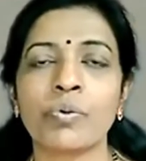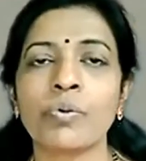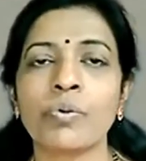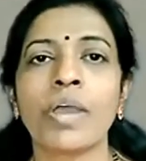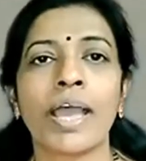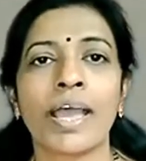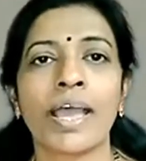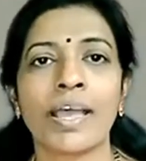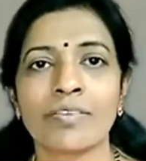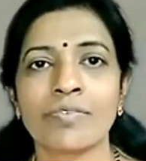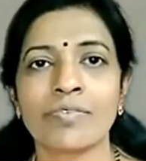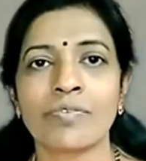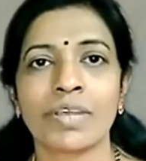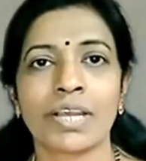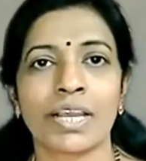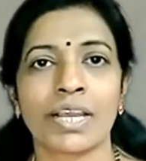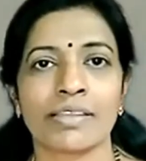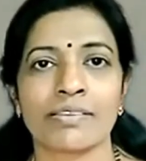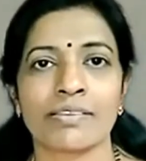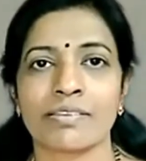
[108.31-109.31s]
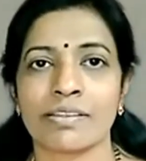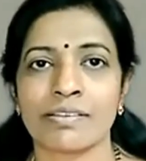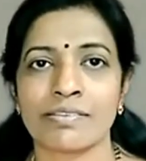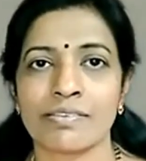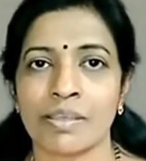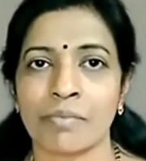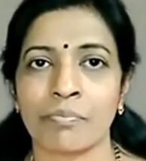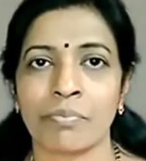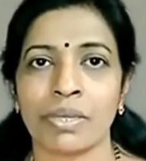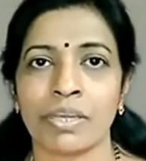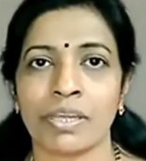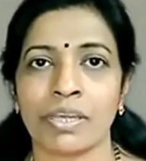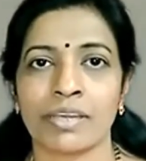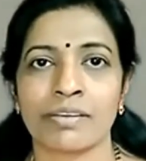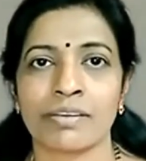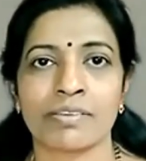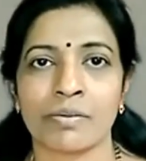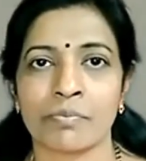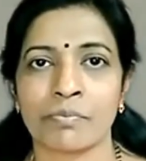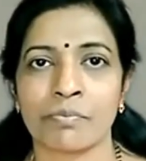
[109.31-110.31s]
as well as the seminars
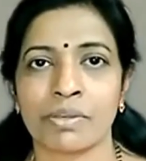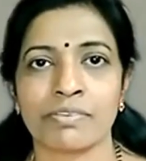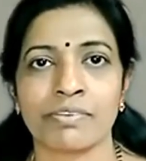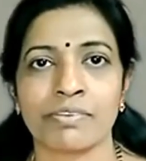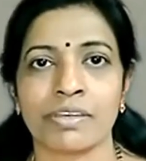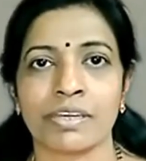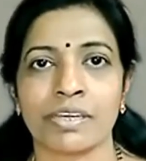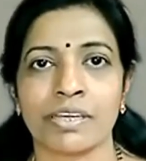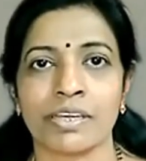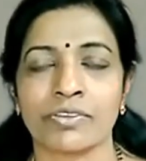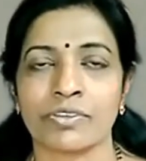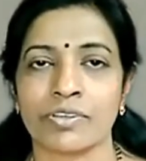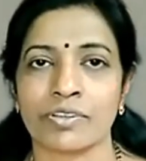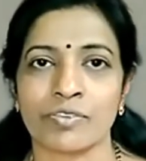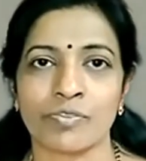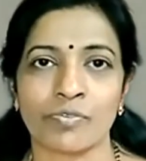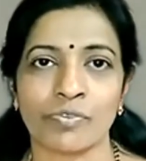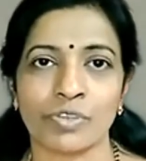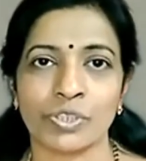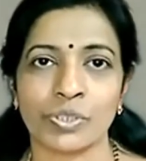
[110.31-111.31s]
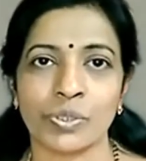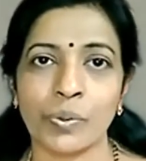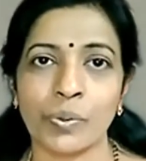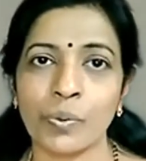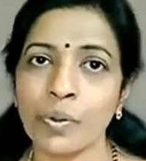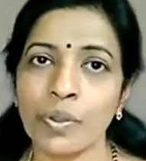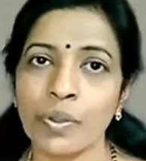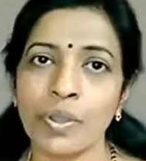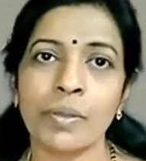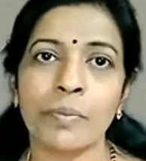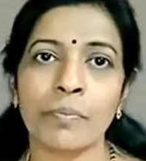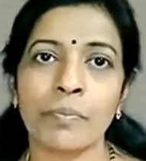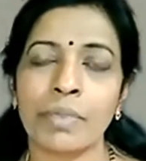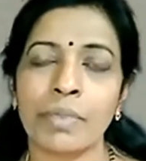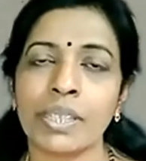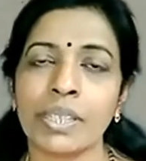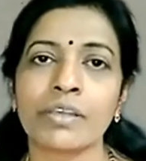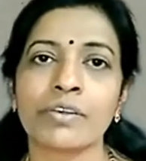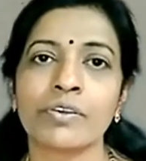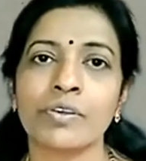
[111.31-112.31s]
and presentations which you make
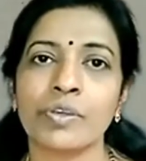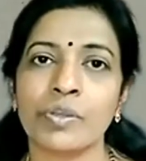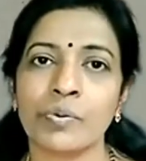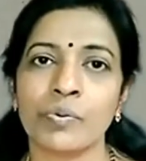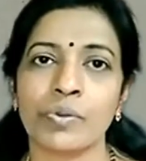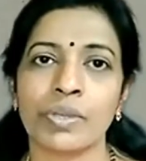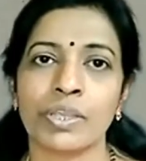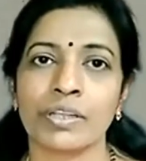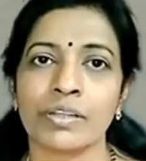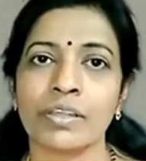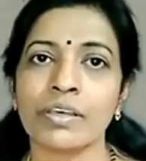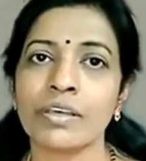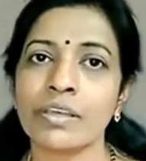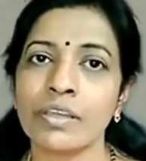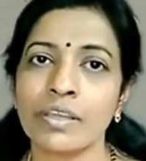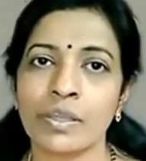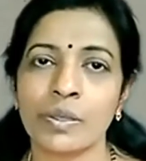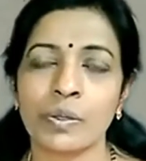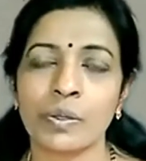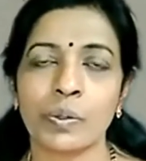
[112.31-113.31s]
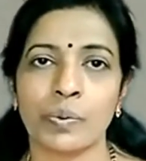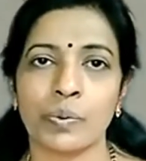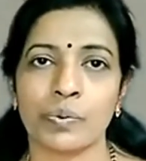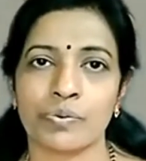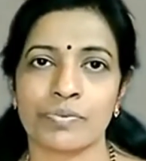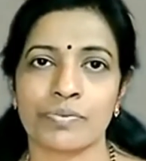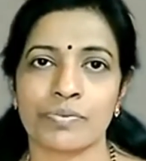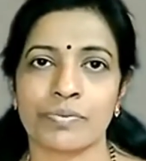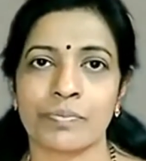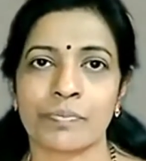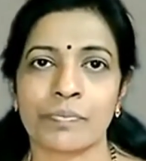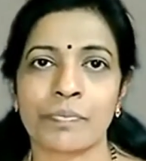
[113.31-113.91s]
during the course.